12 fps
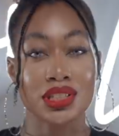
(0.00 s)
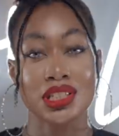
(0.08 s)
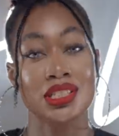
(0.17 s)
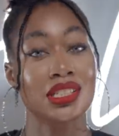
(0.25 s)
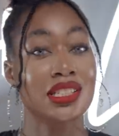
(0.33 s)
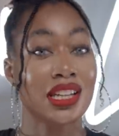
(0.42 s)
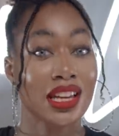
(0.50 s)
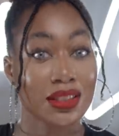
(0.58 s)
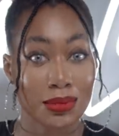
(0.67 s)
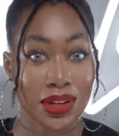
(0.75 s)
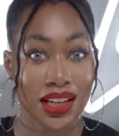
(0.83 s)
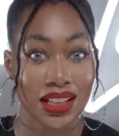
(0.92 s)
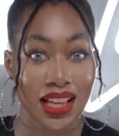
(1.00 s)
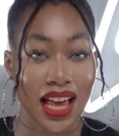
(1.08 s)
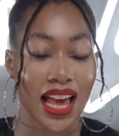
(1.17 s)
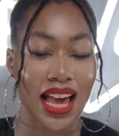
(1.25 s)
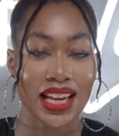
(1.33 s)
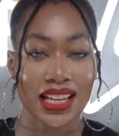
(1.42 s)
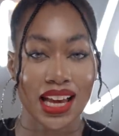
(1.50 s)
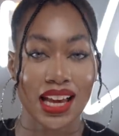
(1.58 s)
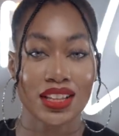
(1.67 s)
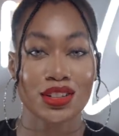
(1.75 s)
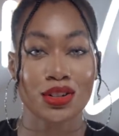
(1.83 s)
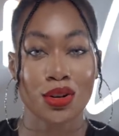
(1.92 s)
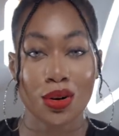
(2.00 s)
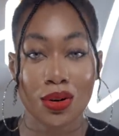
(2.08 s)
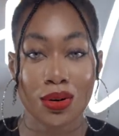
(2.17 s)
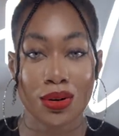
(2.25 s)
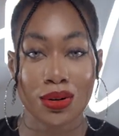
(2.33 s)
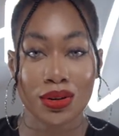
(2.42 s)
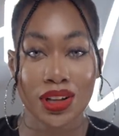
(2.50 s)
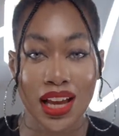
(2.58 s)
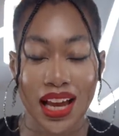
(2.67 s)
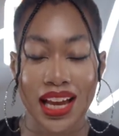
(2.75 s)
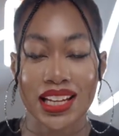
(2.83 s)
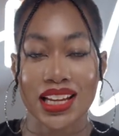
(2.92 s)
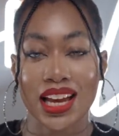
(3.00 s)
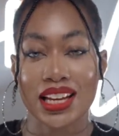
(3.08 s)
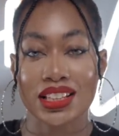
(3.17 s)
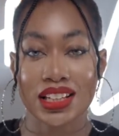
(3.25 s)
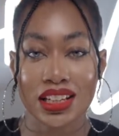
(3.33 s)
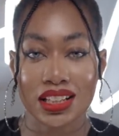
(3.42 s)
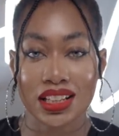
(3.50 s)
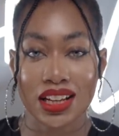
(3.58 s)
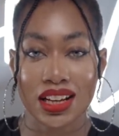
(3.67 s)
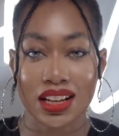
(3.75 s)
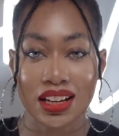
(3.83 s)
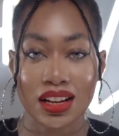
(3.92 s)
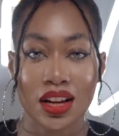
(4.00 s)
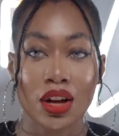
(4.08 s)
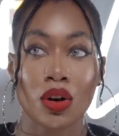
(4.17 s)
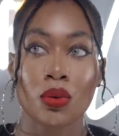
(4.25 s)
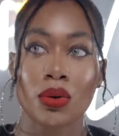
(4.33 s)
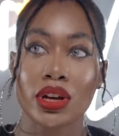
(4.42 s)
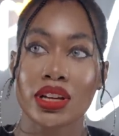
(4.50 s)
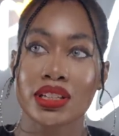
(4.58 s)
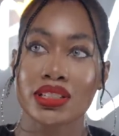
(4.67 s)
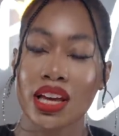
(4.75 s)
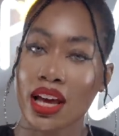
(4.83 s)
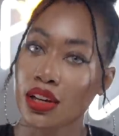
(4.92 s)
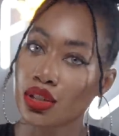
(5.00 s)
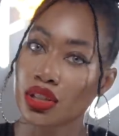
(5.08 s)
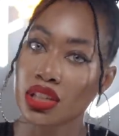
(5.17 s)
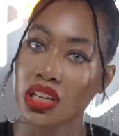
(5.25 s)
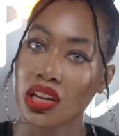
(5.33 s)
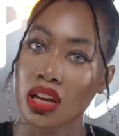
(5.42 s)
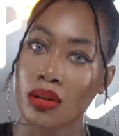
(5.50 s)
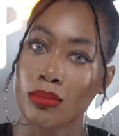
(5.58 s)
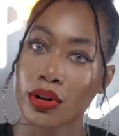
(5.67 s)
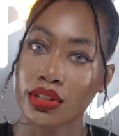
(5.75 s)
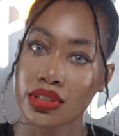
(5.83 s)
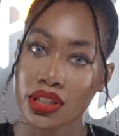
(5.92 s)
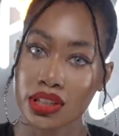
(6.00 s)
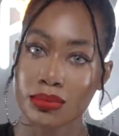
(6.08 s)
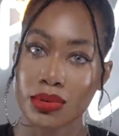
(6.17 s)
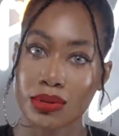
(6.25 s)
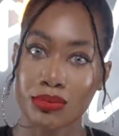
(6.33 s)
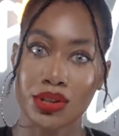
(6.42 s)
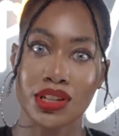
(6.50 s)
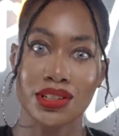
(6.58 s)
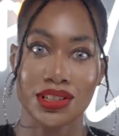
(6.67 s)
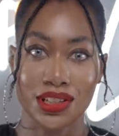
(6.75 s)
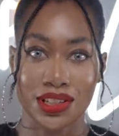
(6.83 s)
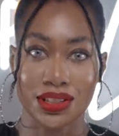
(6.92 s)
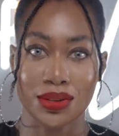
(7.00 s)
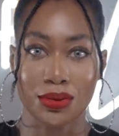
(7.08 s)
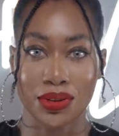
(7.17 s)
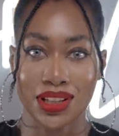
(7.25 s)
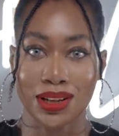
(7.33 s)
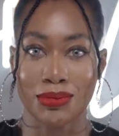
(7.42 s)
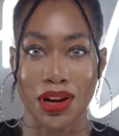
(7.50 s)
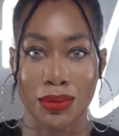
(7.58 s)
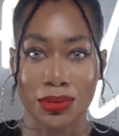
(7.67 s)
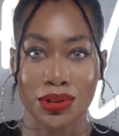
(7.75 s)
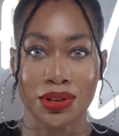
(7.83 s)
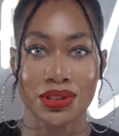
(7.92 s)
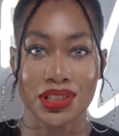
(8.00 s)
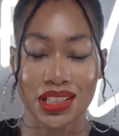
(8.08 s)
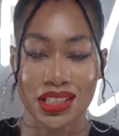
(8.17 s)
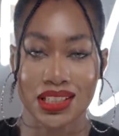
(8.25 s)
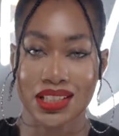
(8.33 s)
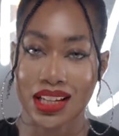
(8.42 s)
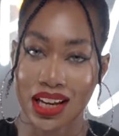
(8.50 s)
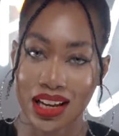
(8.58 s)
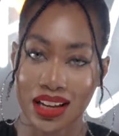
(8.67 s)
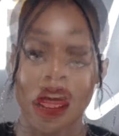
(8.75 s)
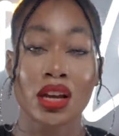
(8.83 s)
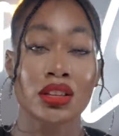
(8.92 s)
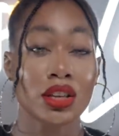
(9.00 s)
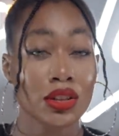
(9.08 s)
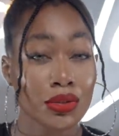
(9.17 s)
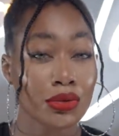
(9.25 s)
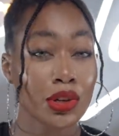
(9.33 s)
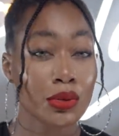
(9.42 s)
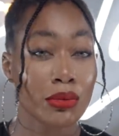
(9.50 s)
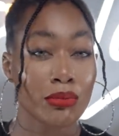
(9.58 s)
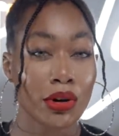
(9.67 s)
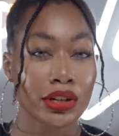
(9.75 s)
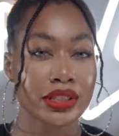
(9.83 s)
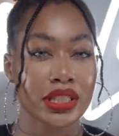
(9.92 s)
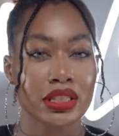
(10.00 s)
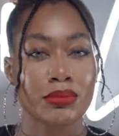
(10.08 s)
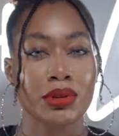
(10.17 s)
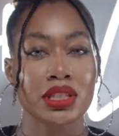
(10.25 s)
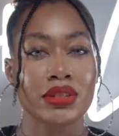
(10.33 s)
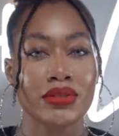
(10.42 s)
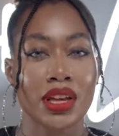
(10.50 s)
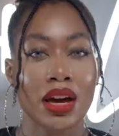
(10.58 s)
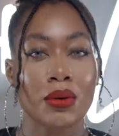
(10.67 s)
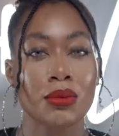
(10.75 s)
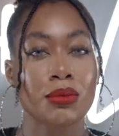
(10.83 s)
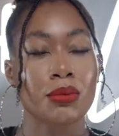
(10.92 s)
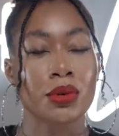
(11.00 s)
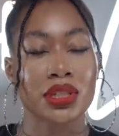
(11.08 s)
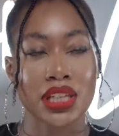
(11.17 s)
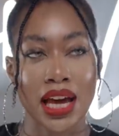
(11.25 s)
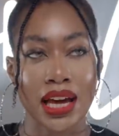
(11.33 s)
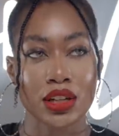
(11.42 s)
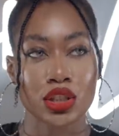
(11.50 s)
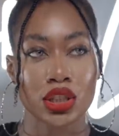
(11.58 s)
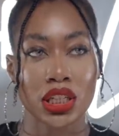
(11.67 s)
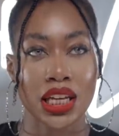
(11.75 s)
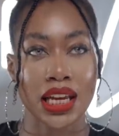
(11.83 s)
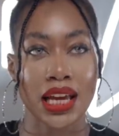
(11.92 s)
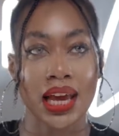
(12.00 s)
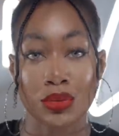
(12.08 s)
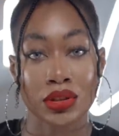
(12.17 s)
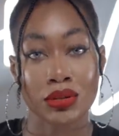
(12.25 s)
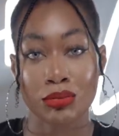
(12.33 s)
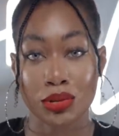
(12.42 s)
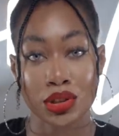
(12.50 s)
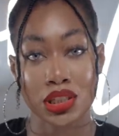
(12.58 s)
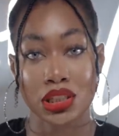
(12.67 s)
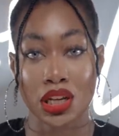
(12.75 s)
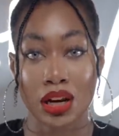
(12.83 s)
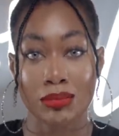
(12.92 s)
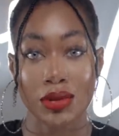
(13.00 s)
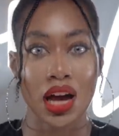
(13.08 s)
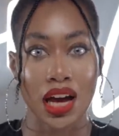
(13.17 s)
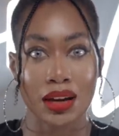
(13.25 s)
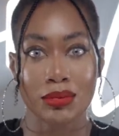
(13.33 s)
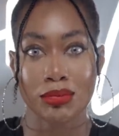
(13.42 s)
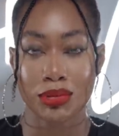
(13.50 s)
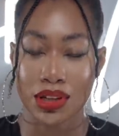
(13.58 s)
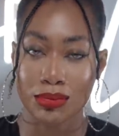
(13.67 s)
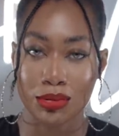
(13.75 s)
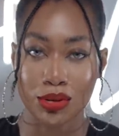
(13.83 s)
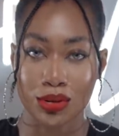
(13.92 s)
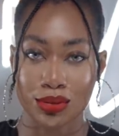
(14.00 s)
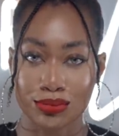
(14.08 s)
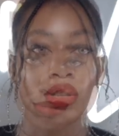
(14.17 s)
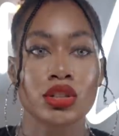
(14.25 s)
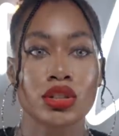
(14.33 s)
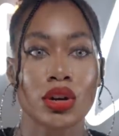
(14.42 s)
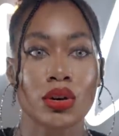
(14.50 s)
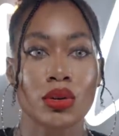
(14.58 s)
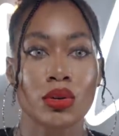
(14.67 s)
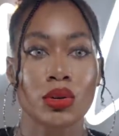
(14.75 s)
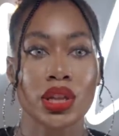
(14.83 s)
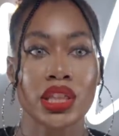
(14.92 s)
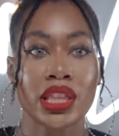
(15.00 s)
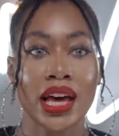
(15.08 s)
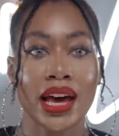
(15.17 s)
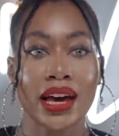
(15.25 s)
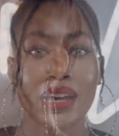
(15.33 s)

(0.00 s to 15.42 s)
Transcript: Gigi Jasmine, aka Nicole, aka Nicola, was actually a participant because she's a really popular DJ. Another frequent participant of that was actually one of Abuja's top hype people. So that